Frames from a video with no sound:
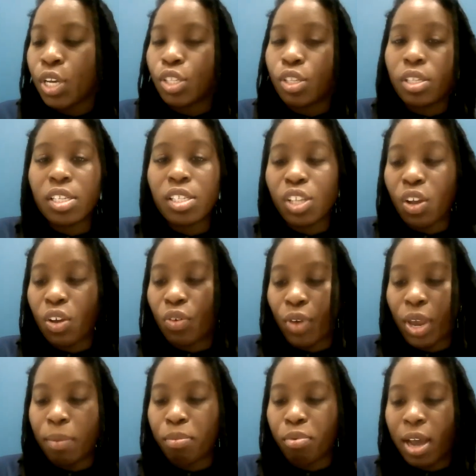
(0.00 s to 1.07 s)
So this is a
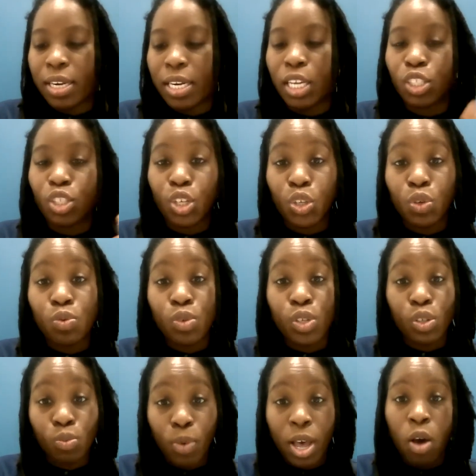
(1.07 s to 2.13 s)
great product to use
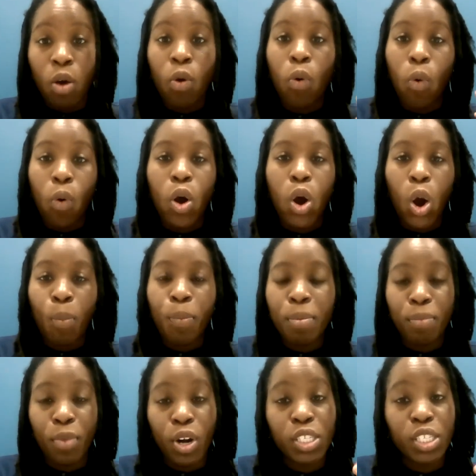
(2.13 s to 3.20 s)
as well on
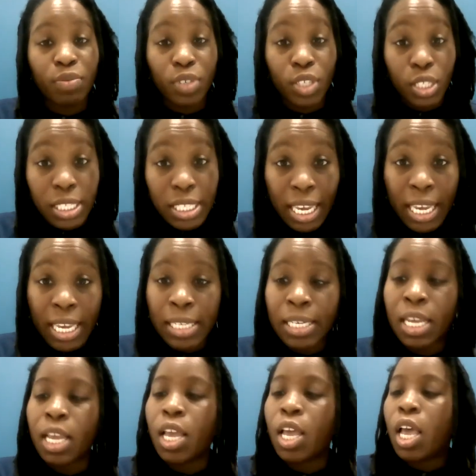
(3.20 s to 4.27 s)
open parts of your
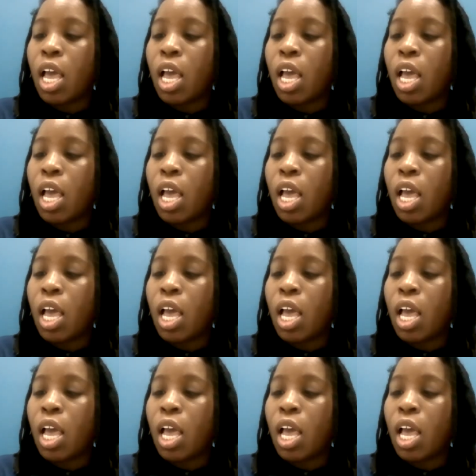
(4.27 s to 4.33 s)
skin.